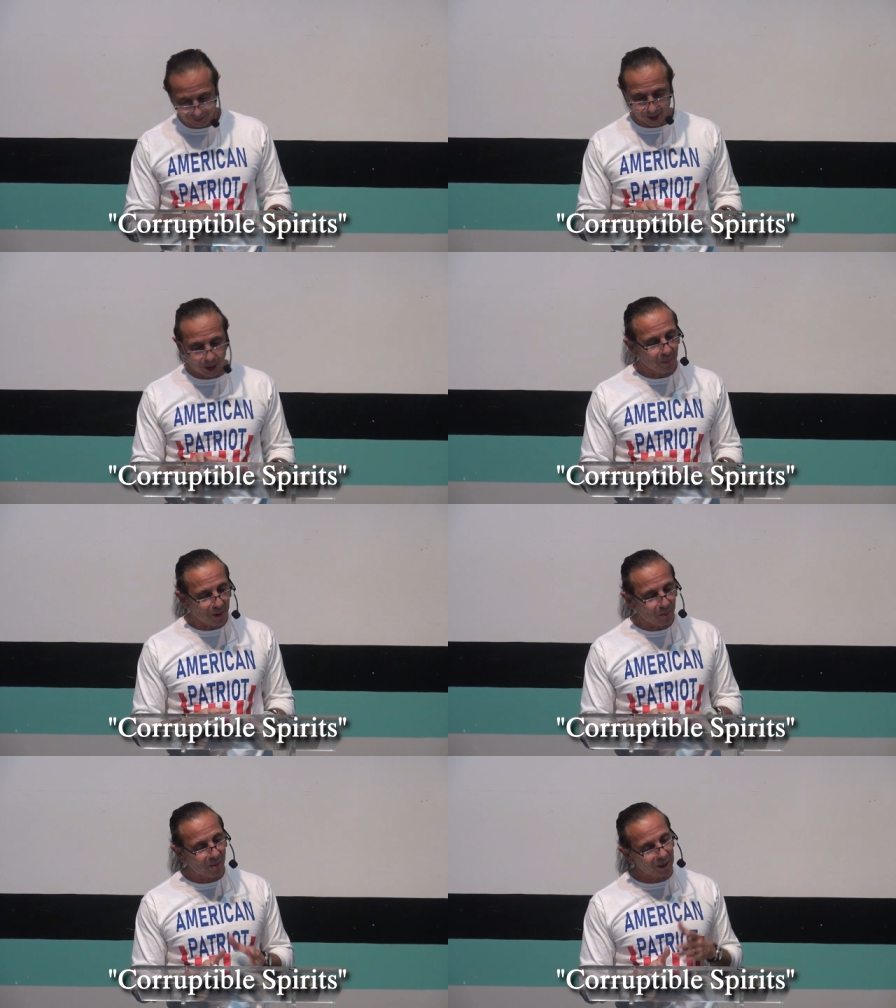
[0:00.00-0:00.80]
Well, let me
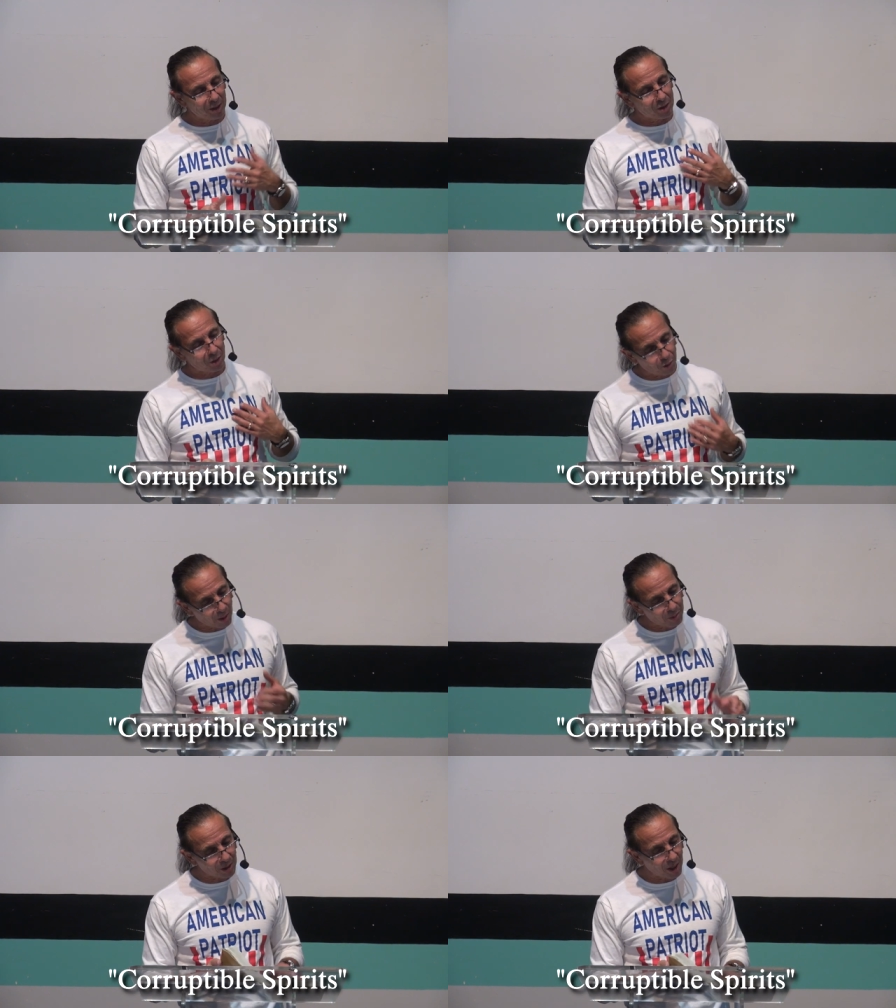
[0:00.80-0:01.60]
put my list of
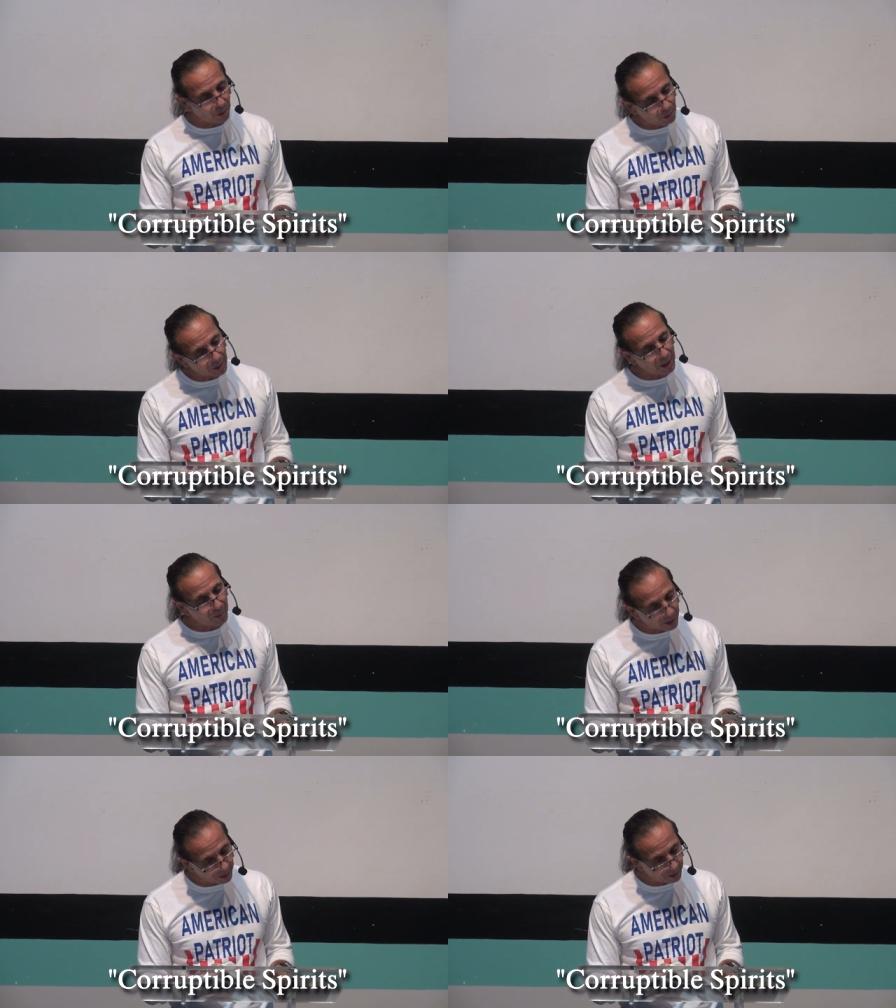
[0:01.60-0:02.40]
corruption out. Hold on a
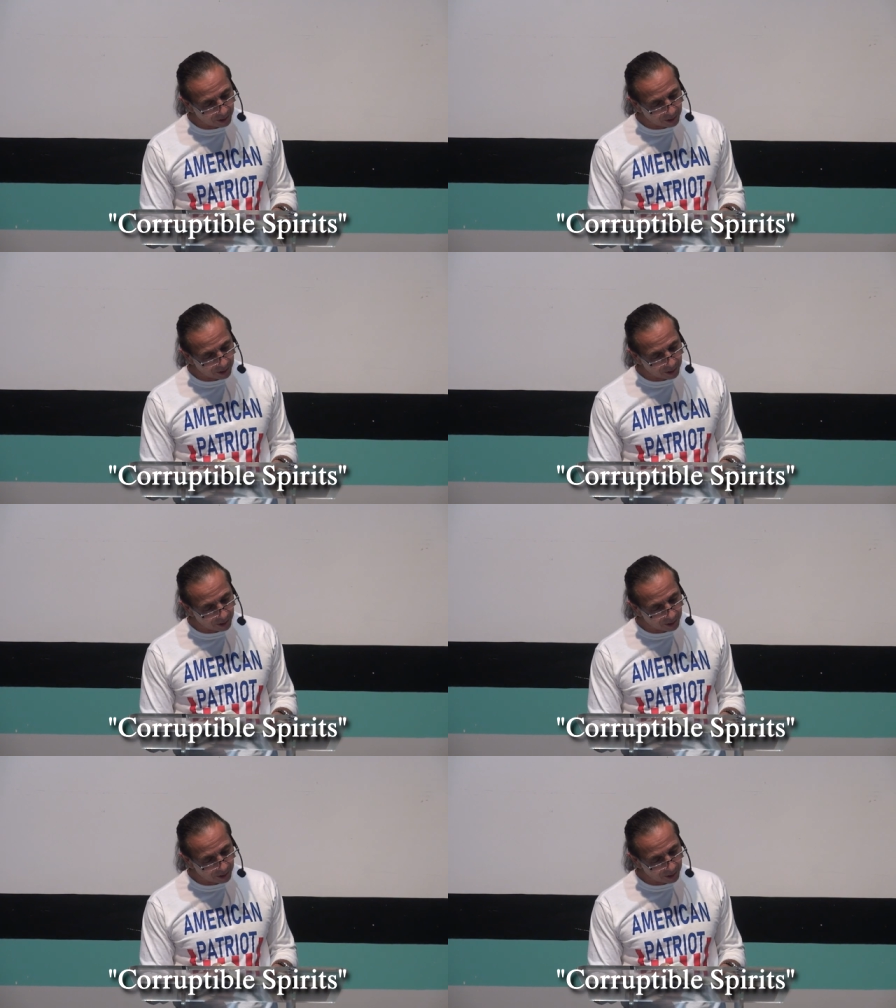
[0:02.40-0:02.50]
minute.